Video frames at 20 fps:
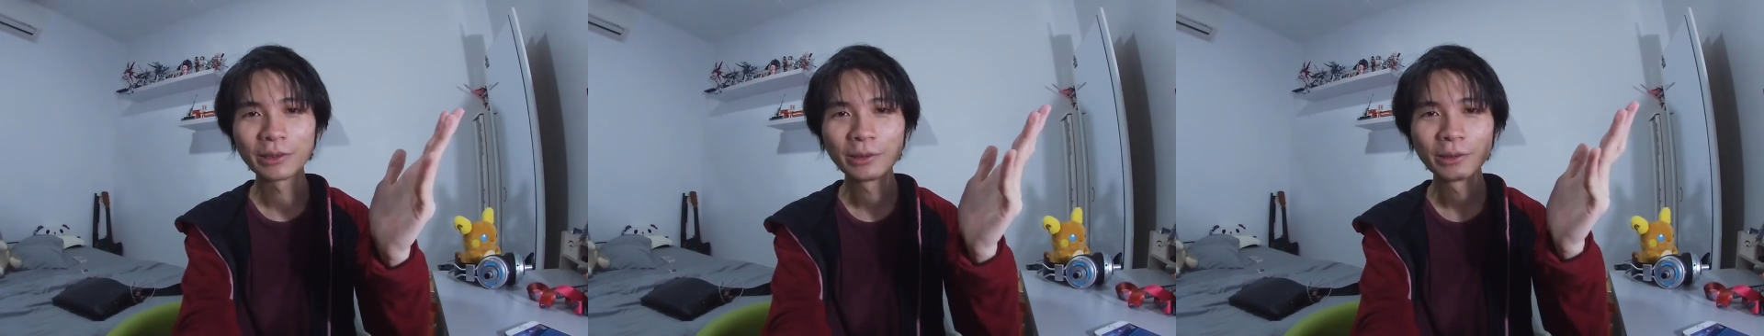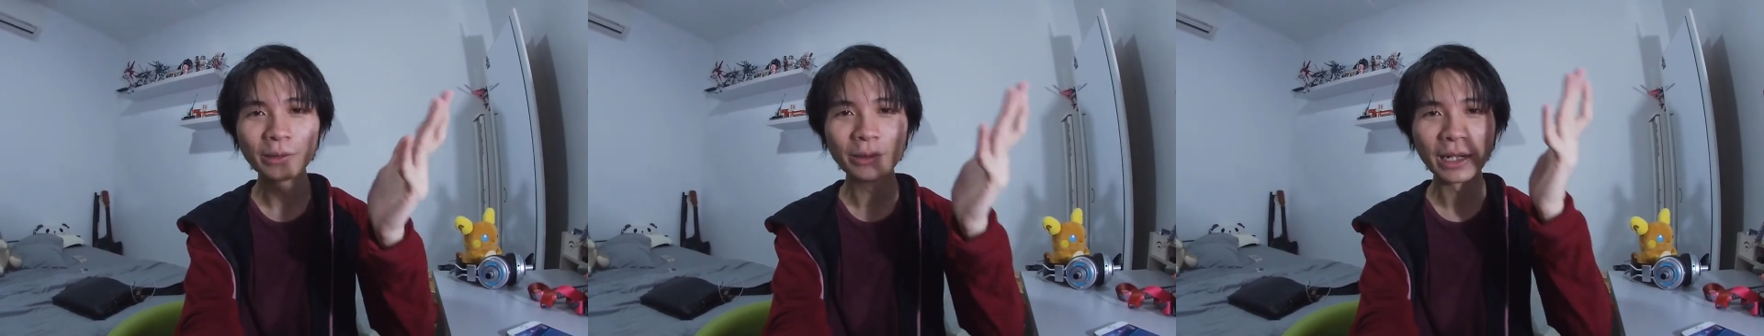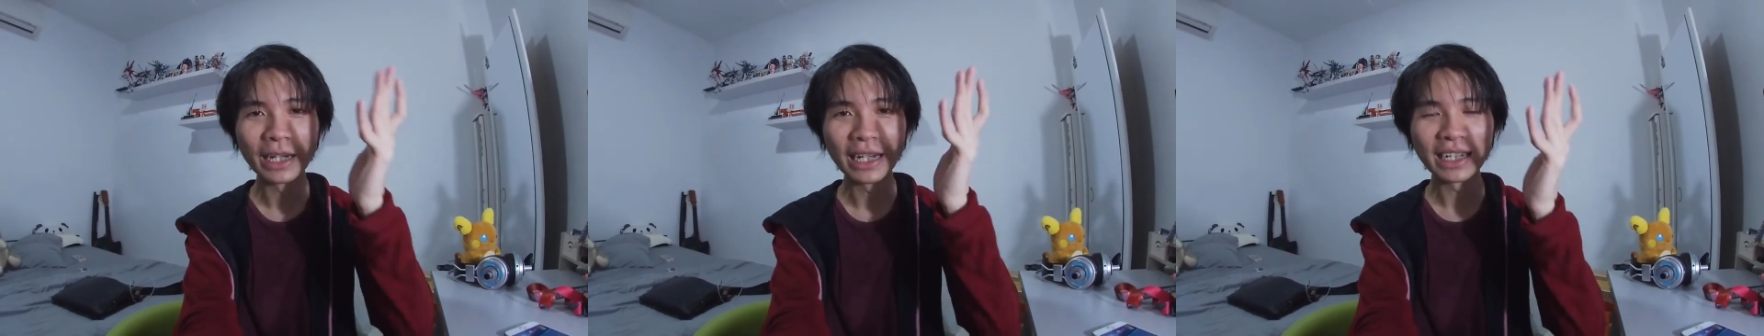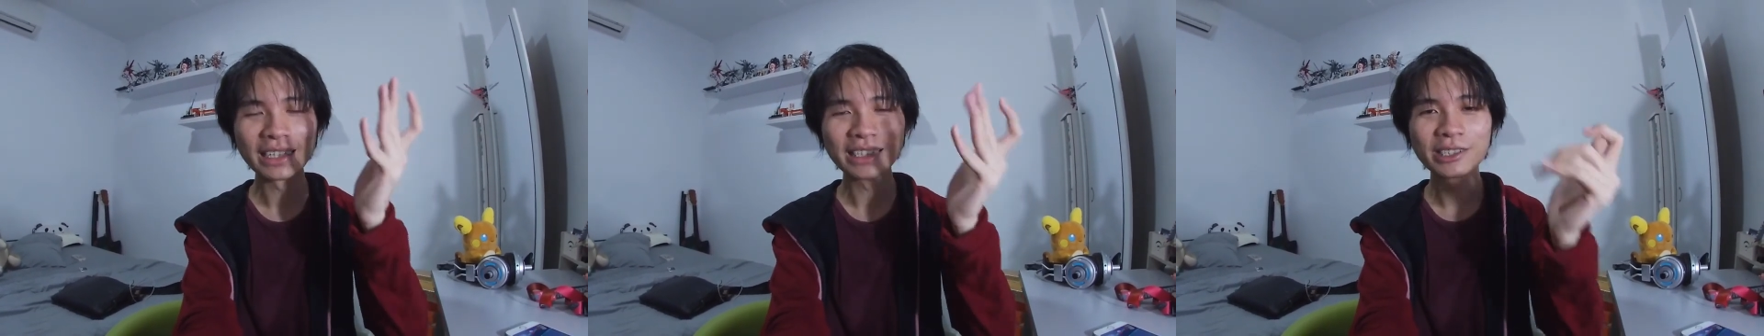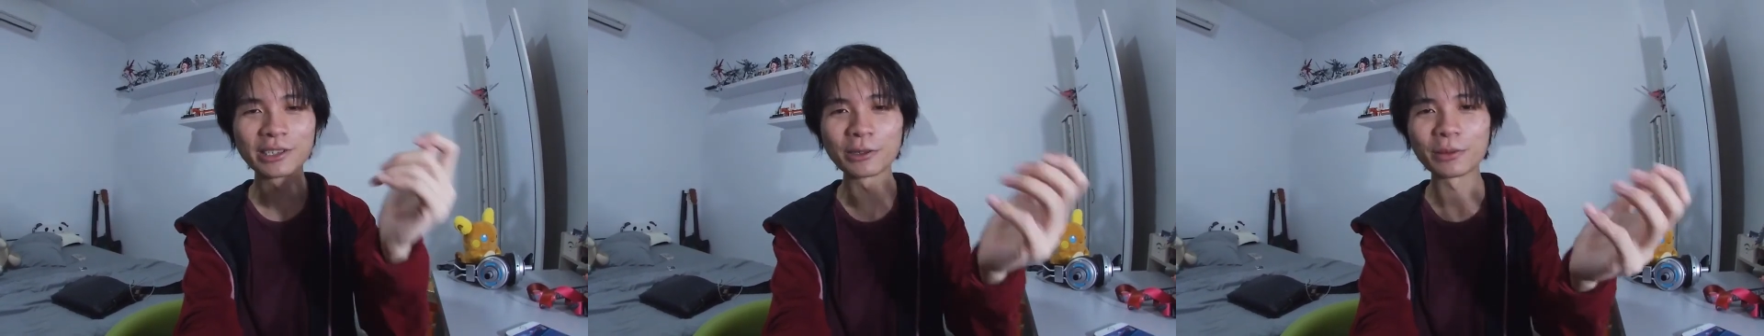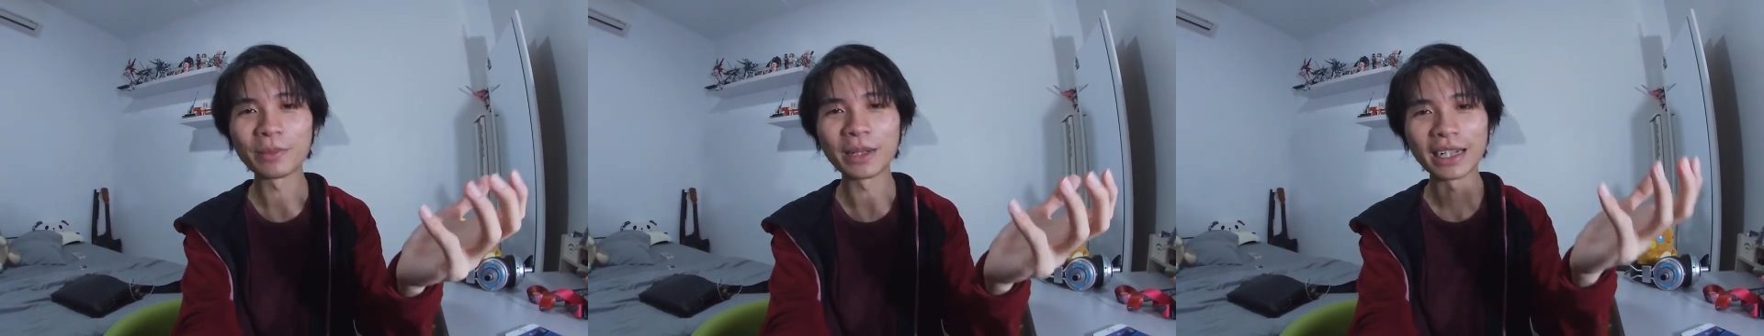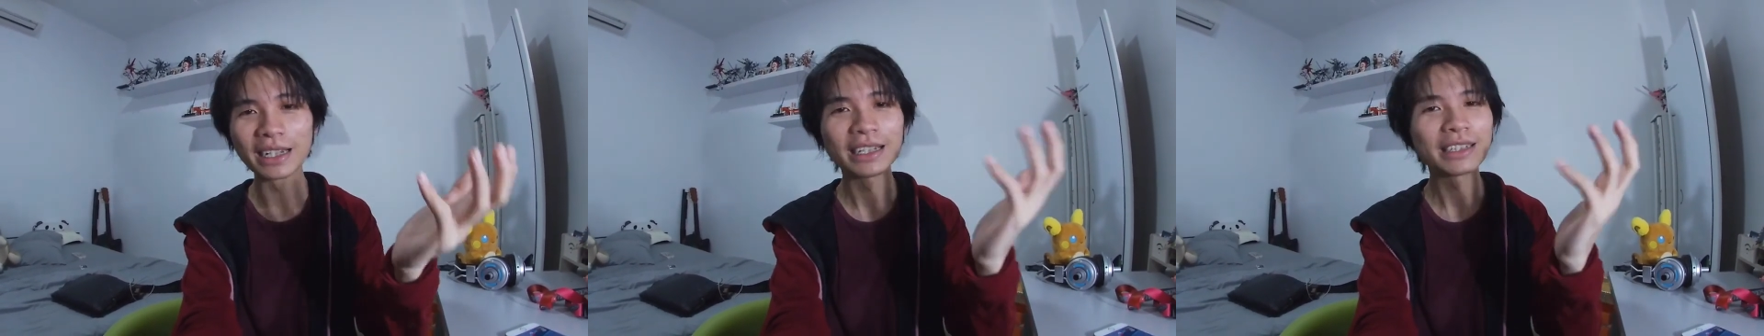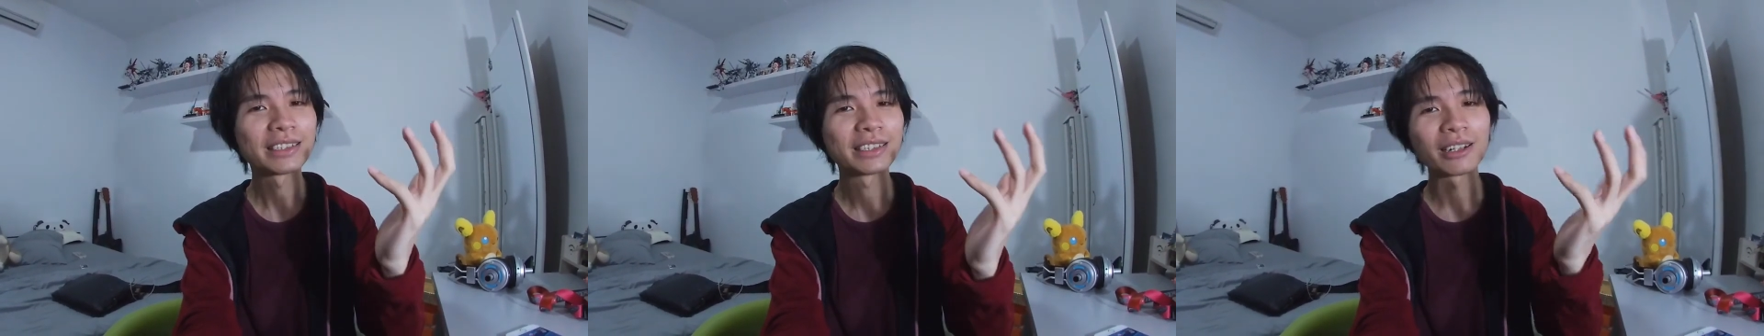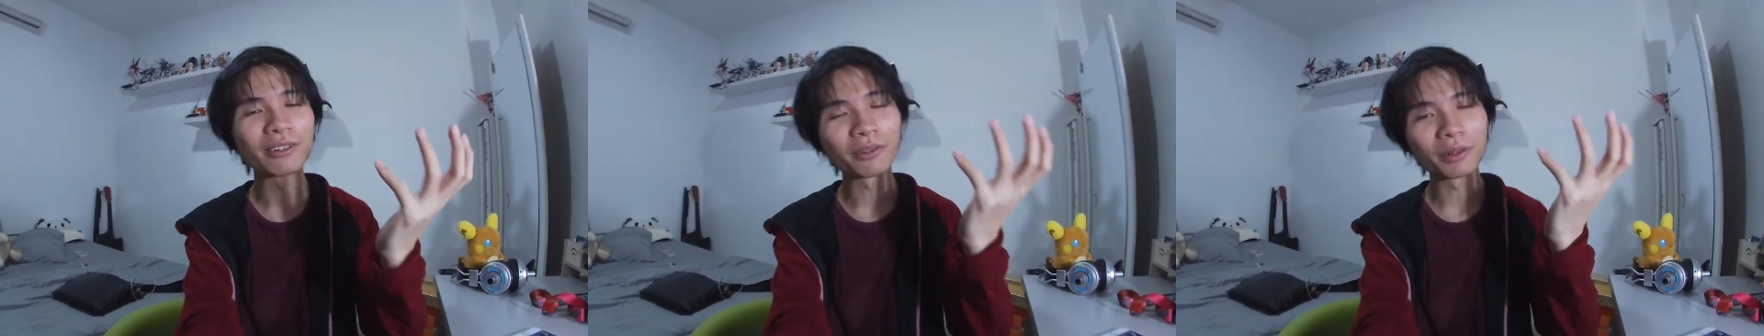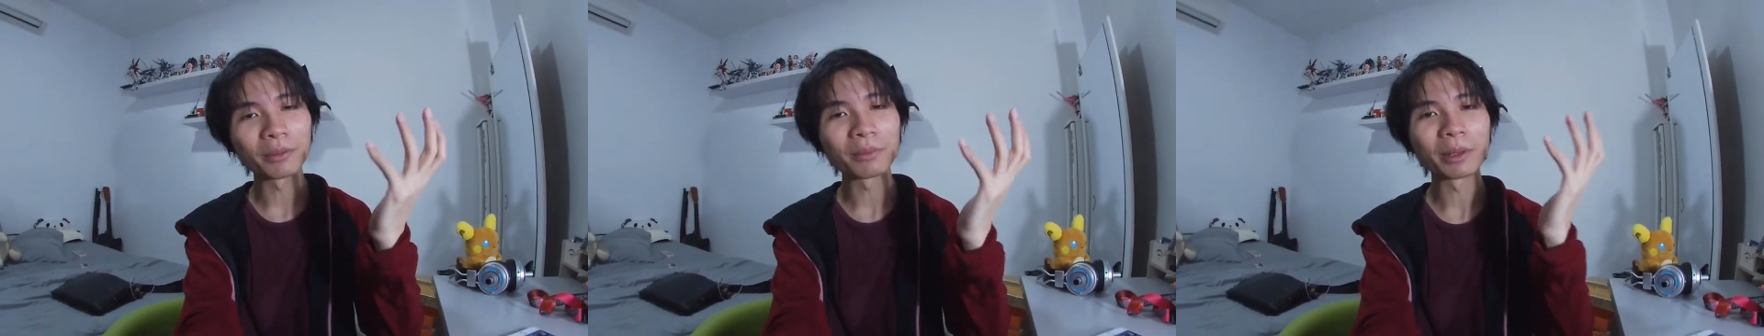Who has Zubat as
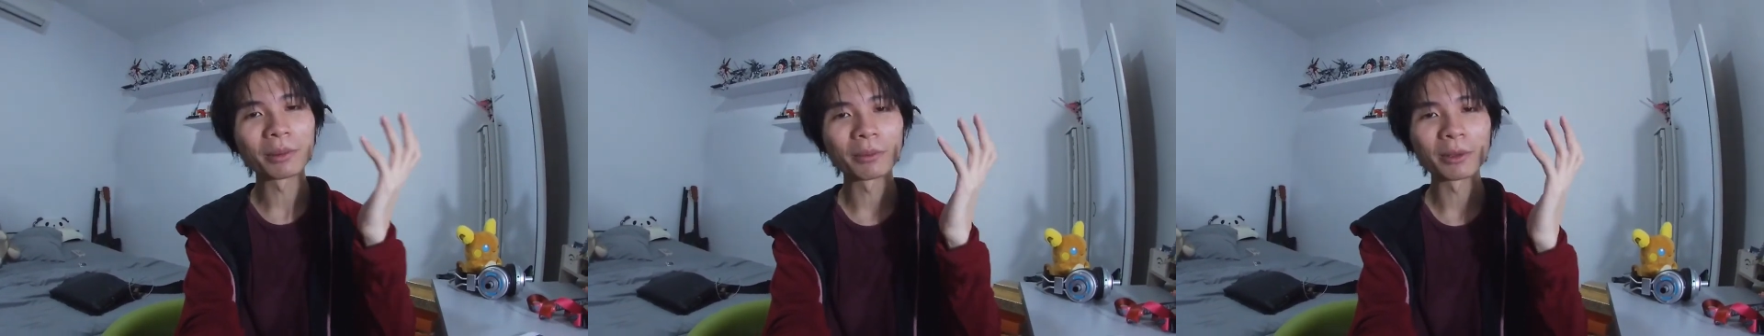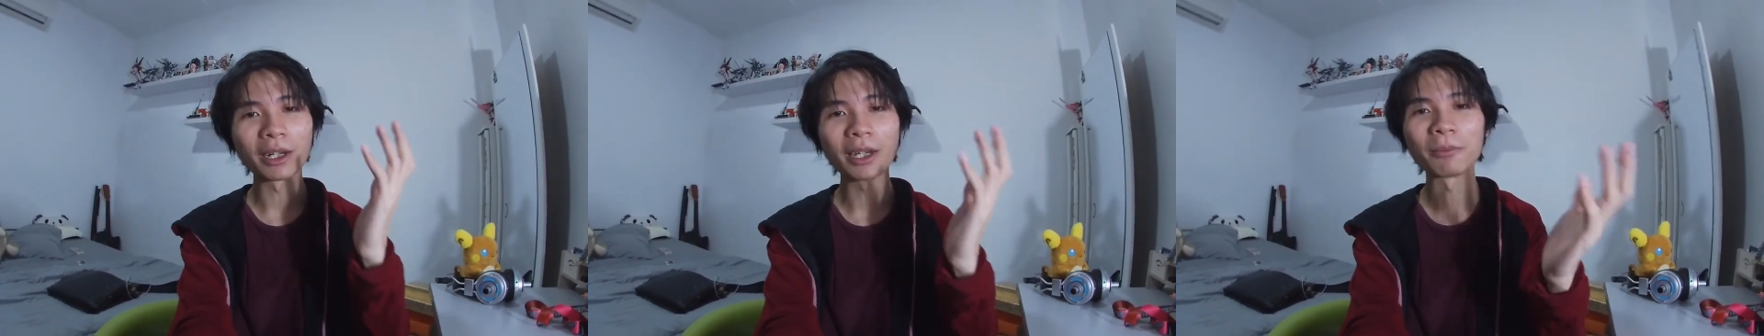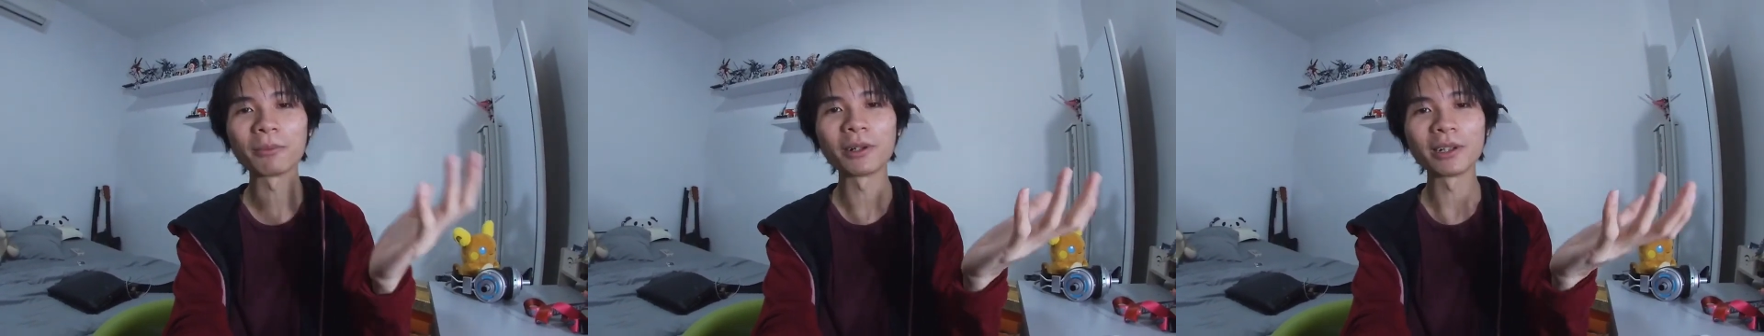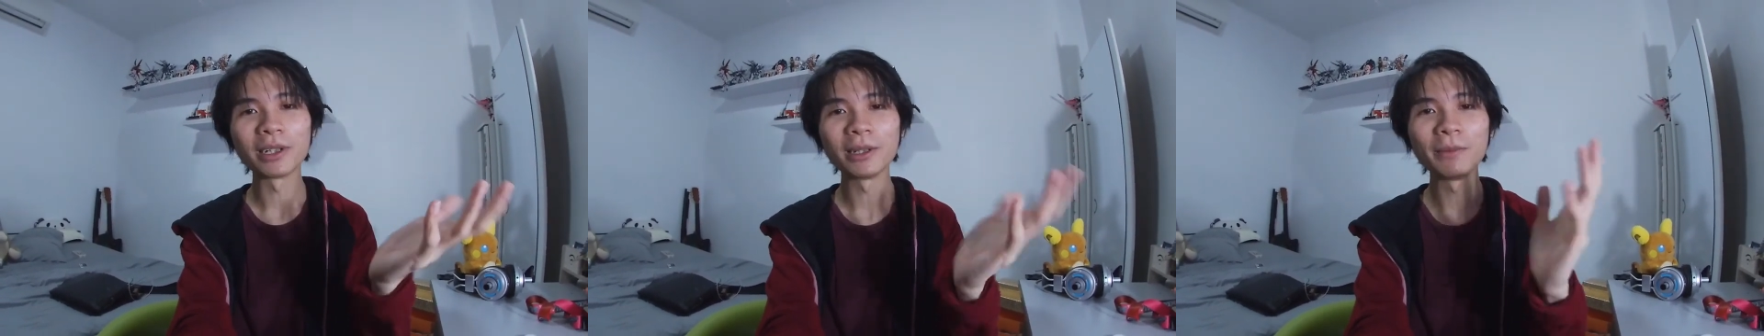their favorite Pokemon?